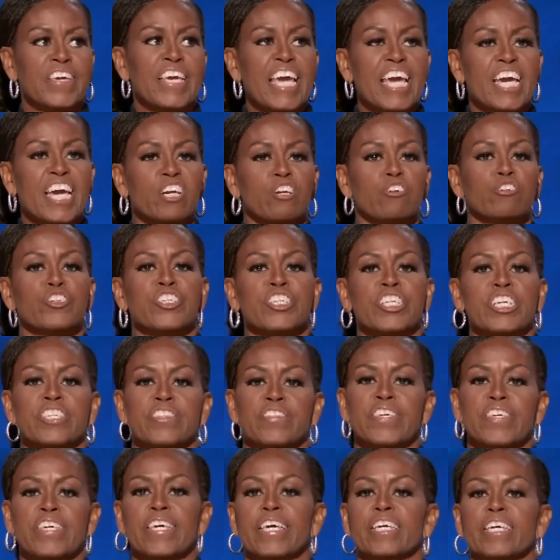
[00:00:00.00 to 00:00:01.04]
the energy,
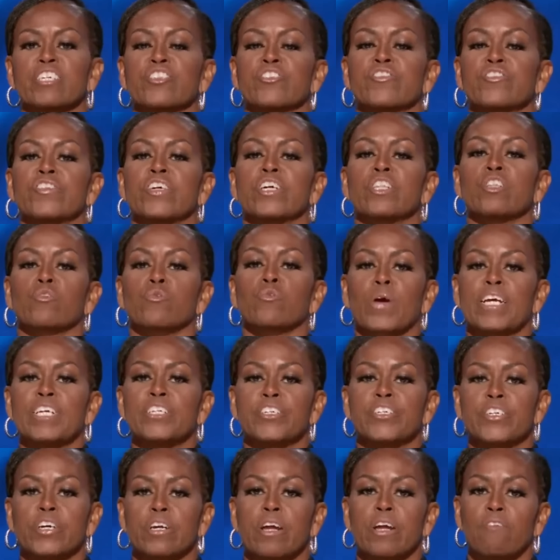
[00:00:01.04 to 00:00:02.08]
the
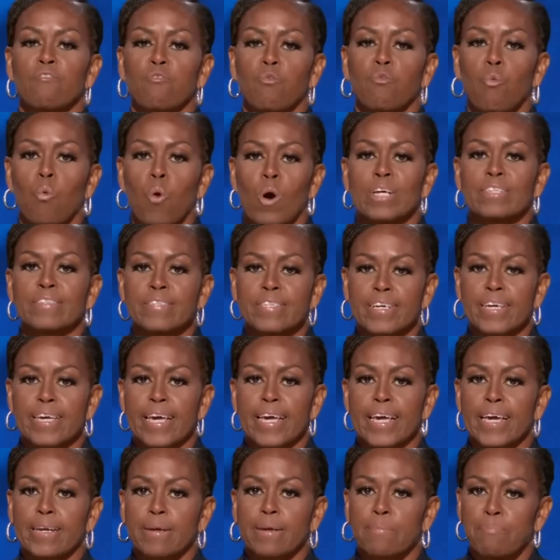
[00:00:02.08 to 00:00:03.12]
exhilaration of once
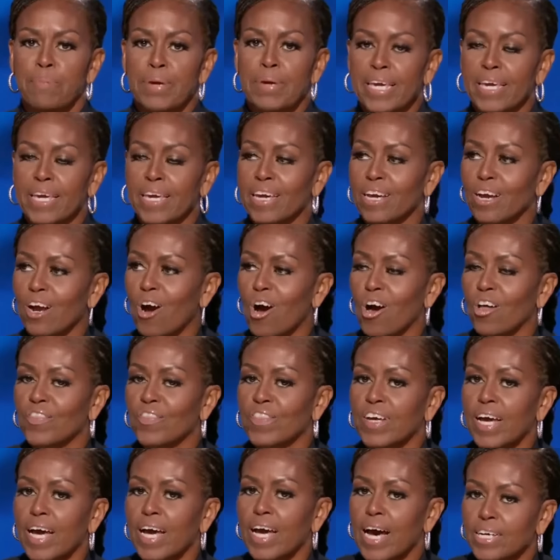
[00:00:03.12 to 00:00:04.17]
again being
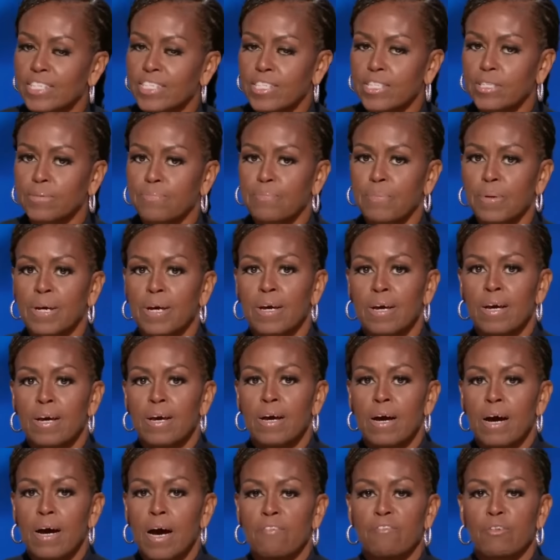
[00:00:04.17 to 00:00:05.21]
on the cusp
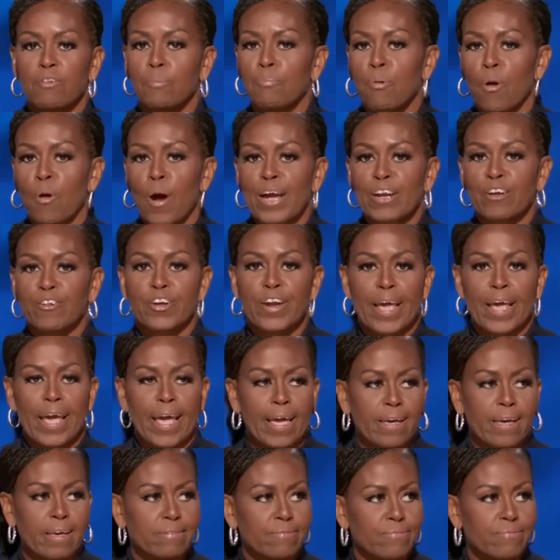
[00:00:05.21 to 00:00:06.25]
of a brighter
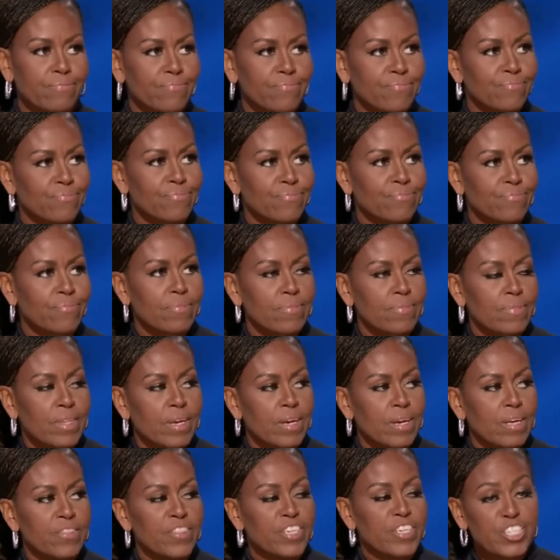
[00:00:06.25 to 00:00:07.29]
day.
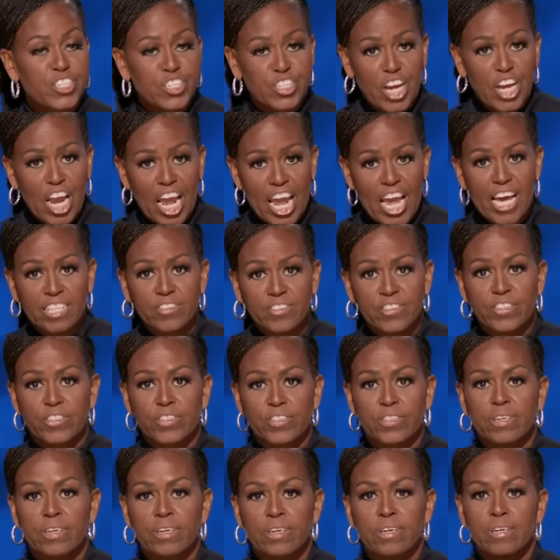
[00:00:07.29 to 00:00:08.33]
The
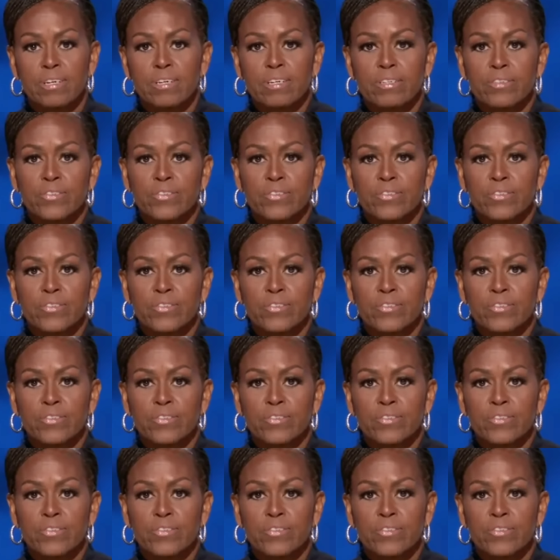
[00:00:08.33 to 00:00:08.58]
chance